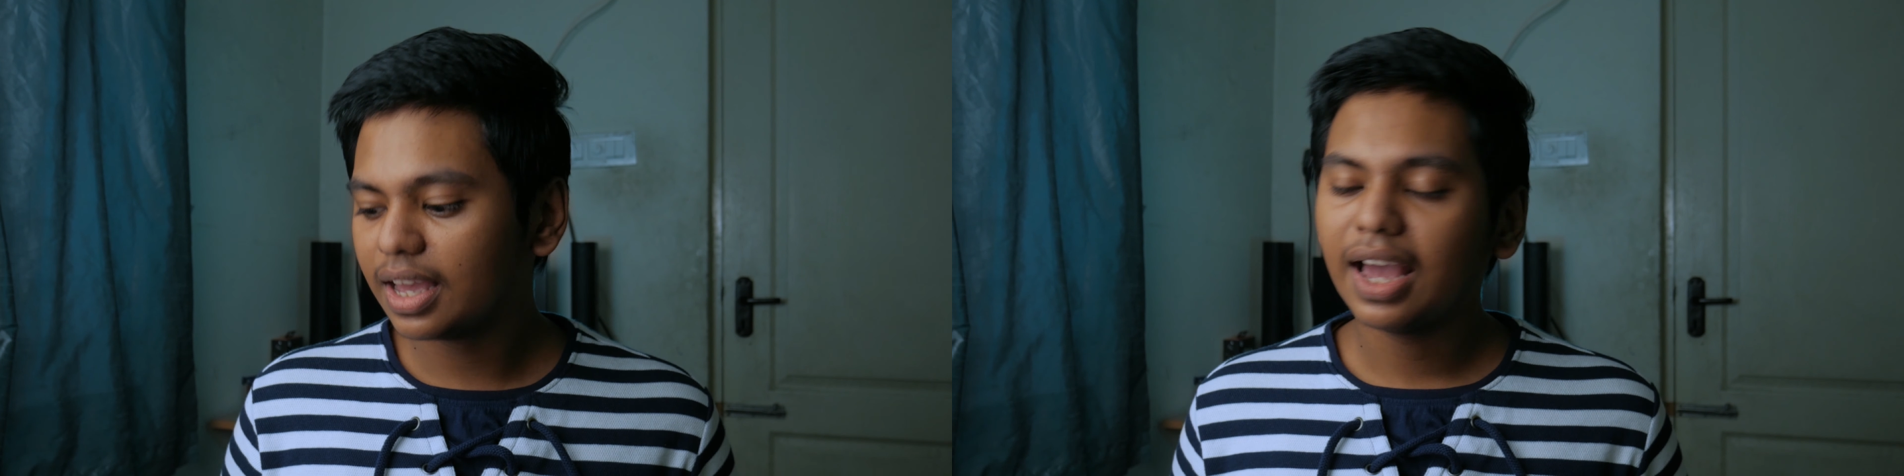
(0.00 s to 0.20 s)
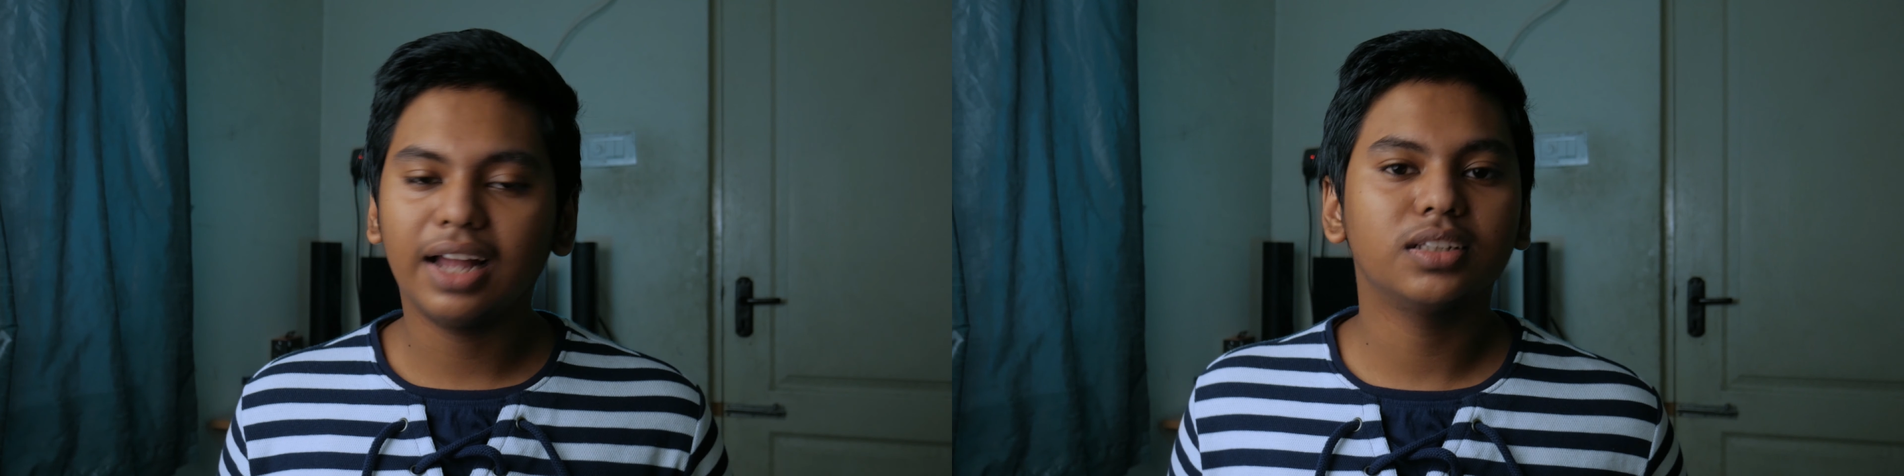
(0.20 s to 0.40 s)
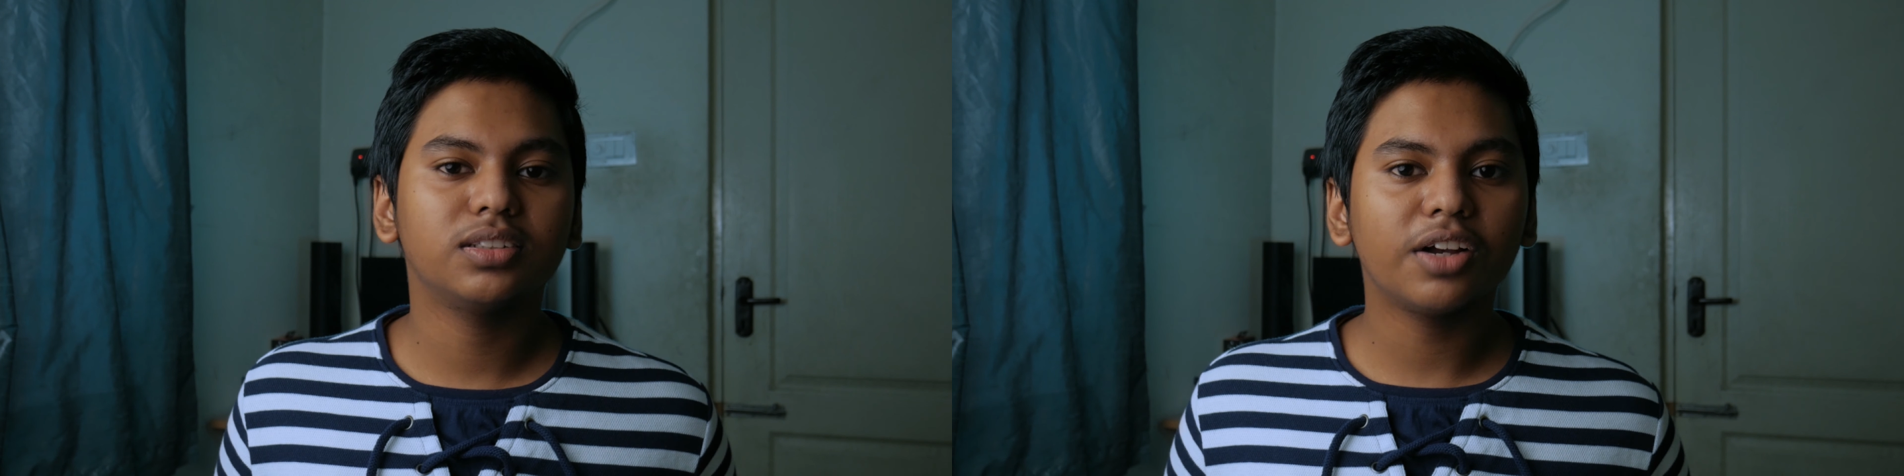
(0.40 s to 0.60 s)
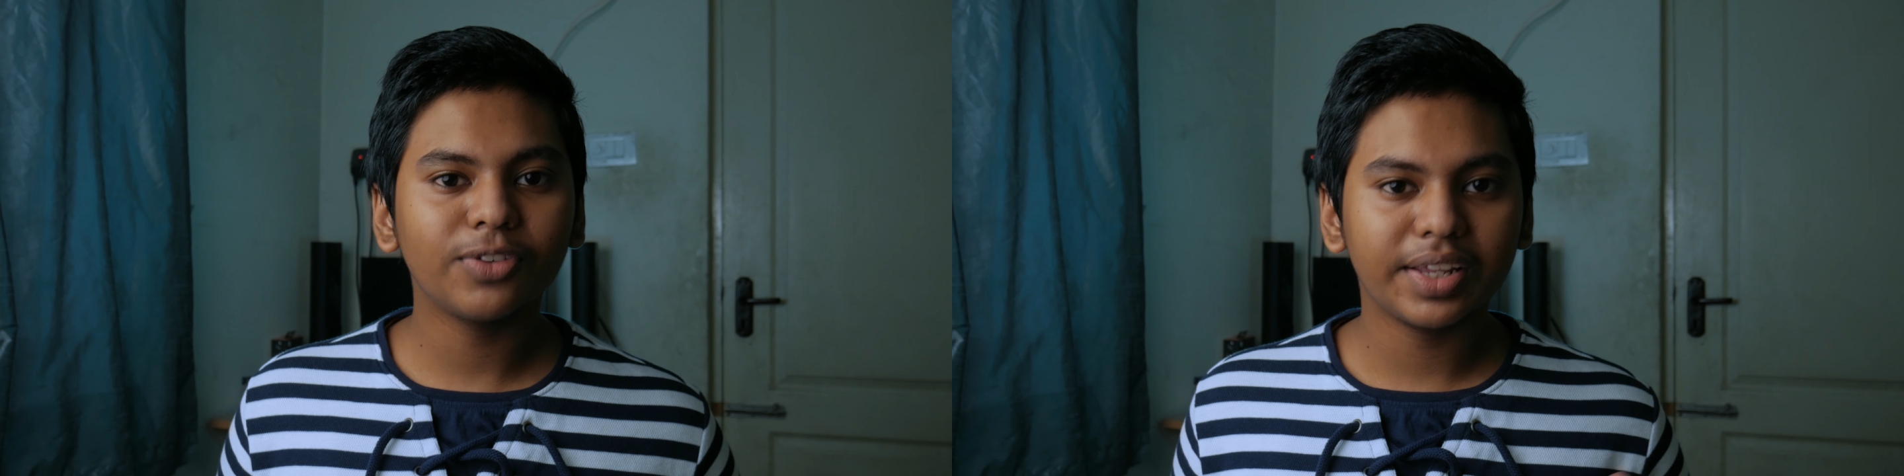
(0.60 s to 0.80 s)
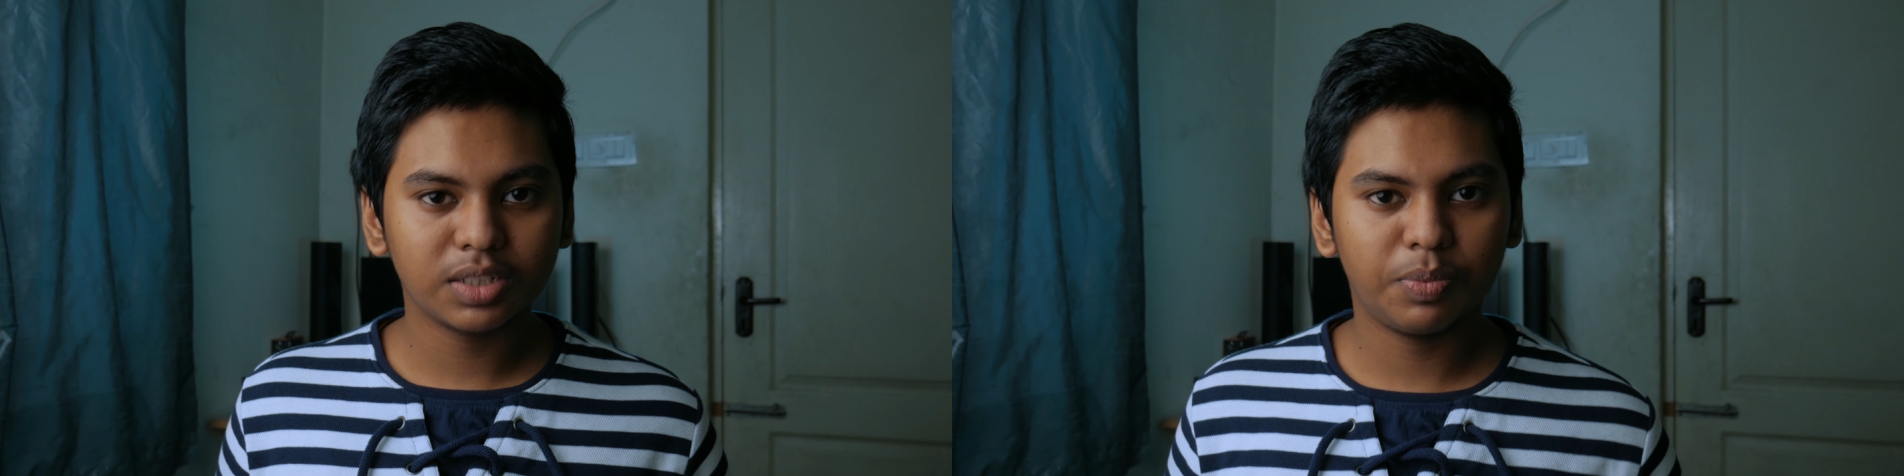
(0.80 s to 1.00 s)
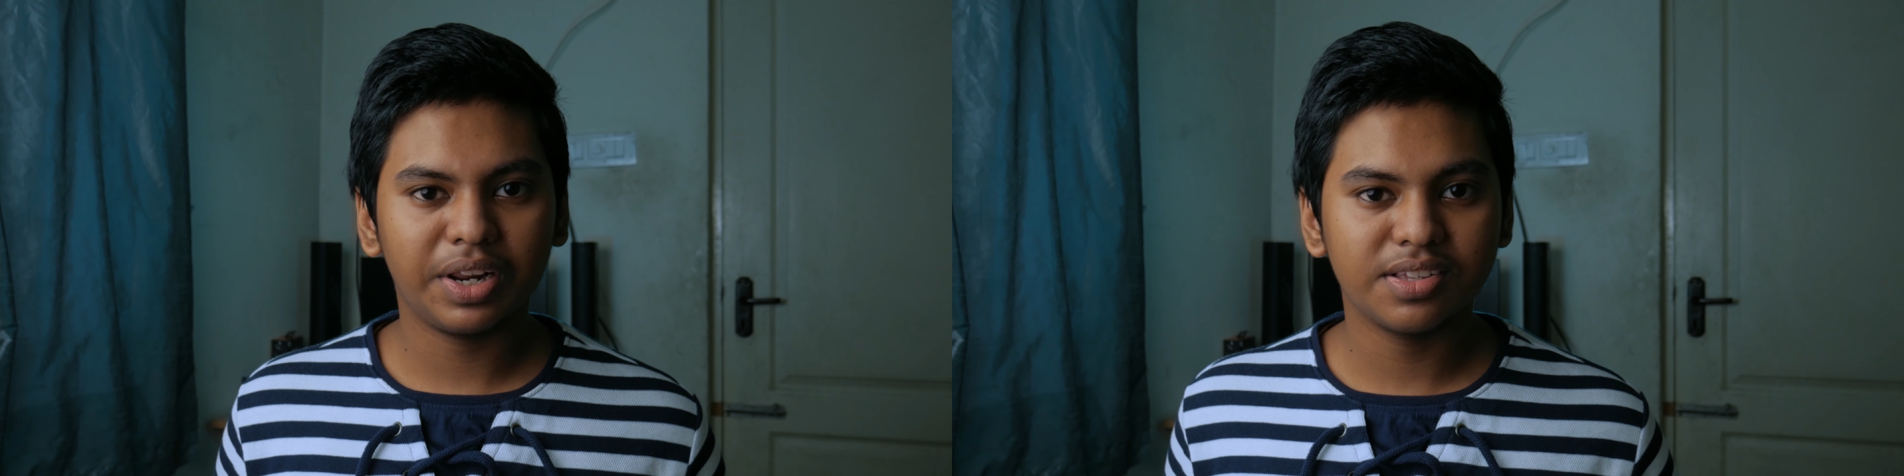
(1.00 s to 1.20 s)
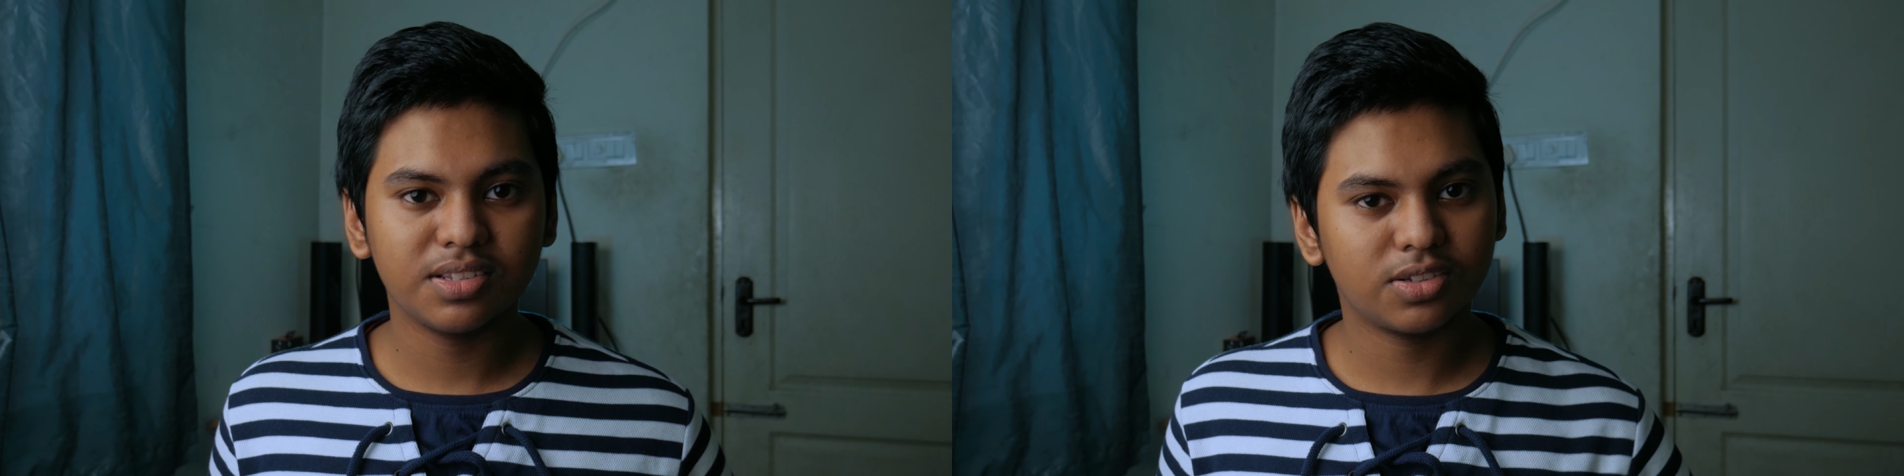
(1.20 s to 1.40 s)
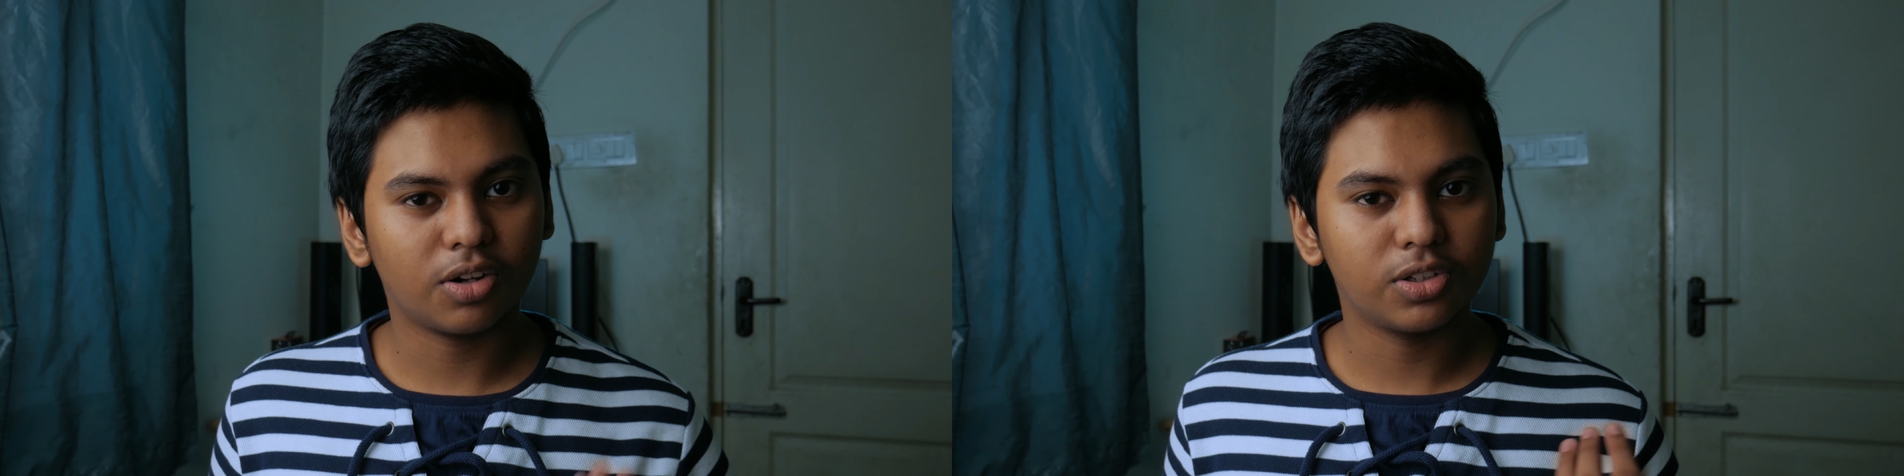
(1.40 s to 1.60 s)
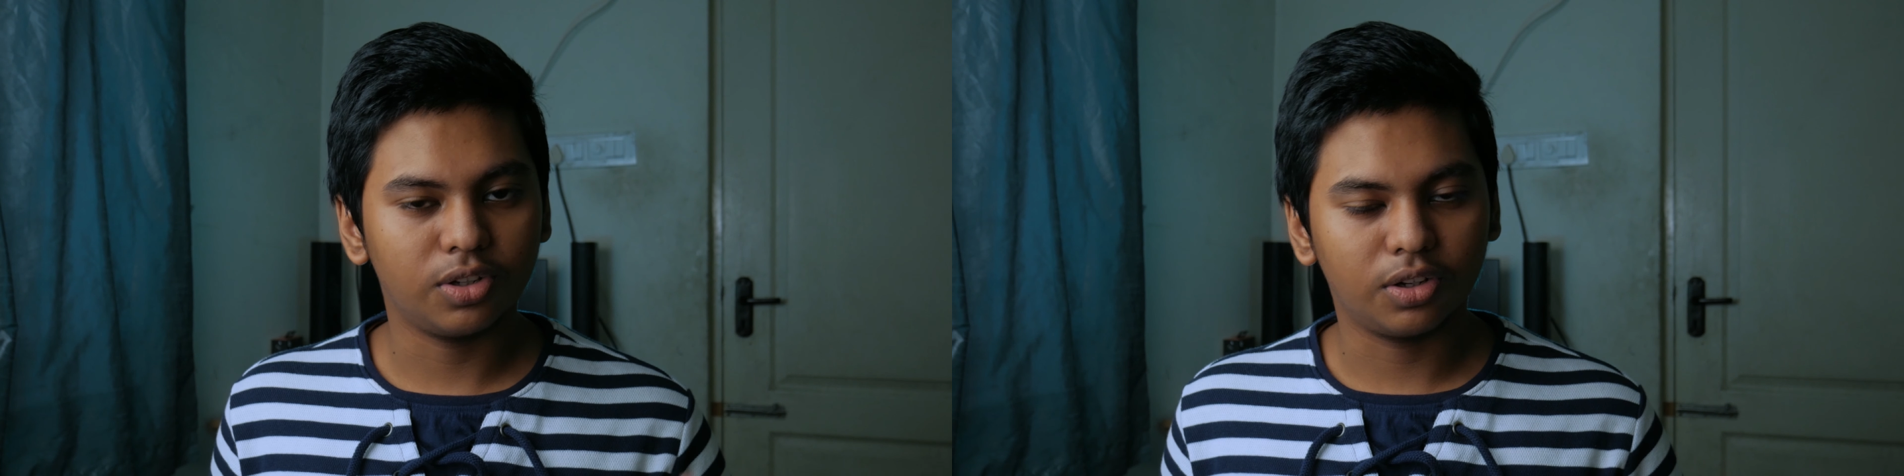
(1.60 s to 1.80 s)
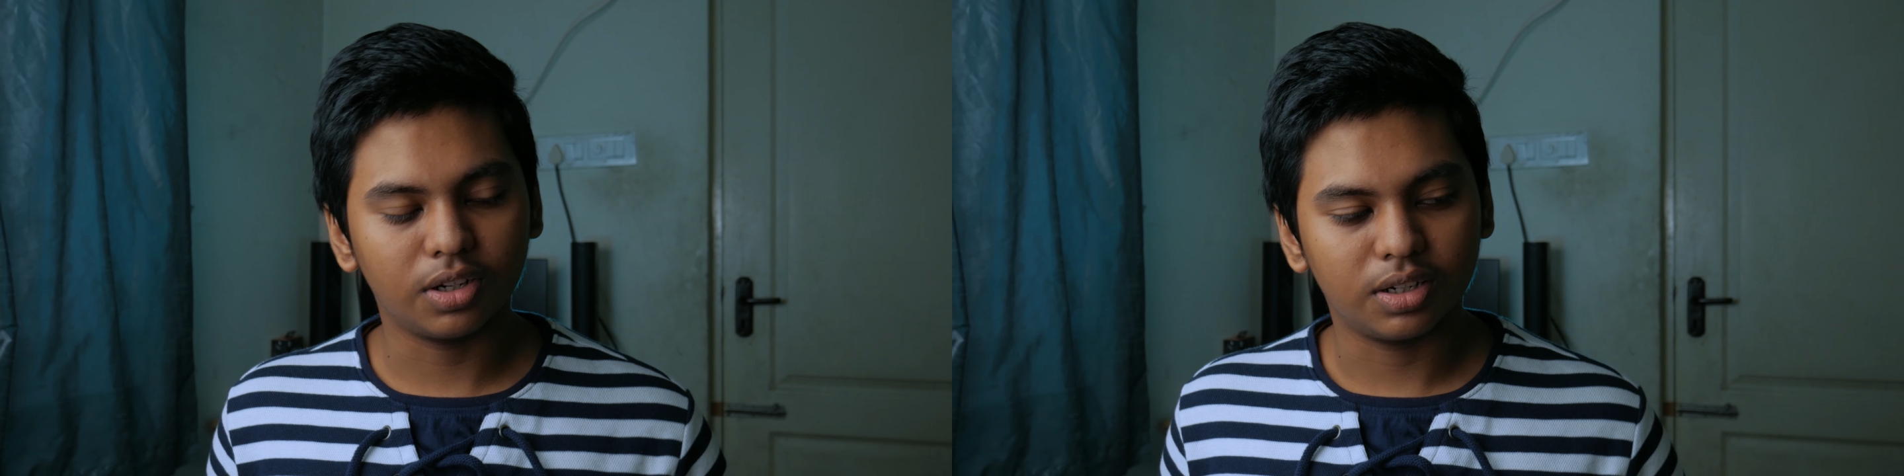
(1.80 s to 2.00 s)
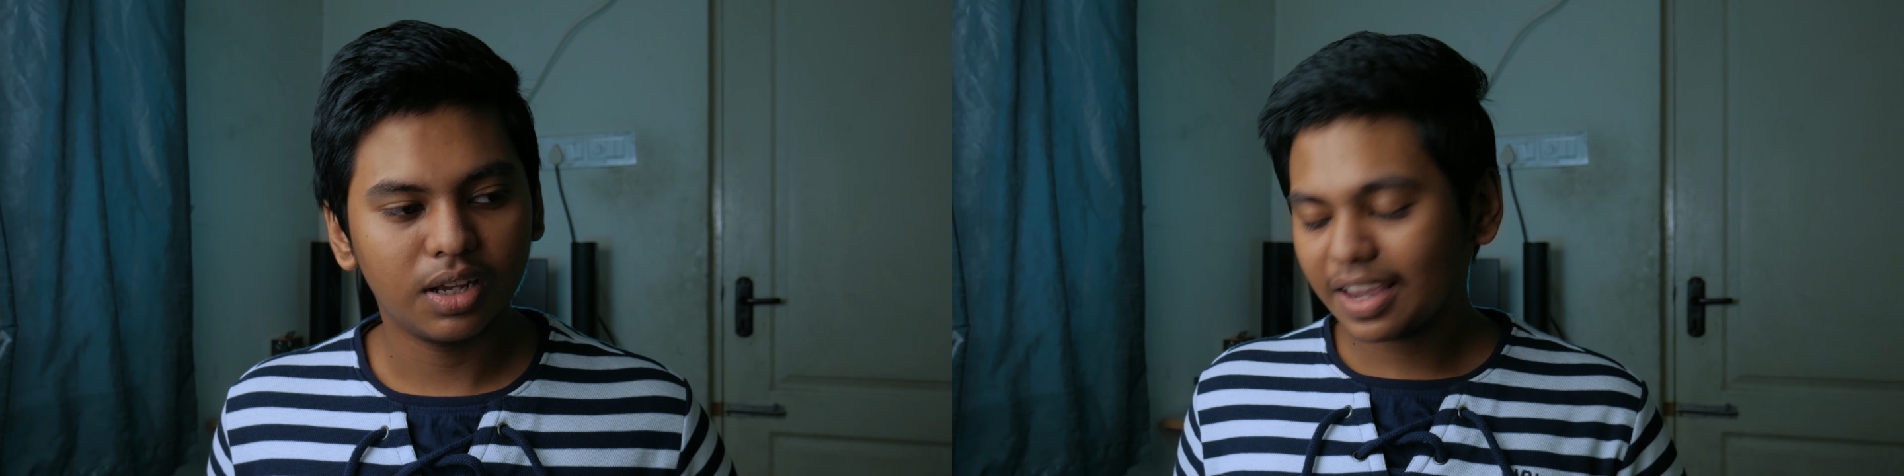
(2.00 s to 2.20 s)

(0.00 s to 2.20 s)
and the software experience is also good.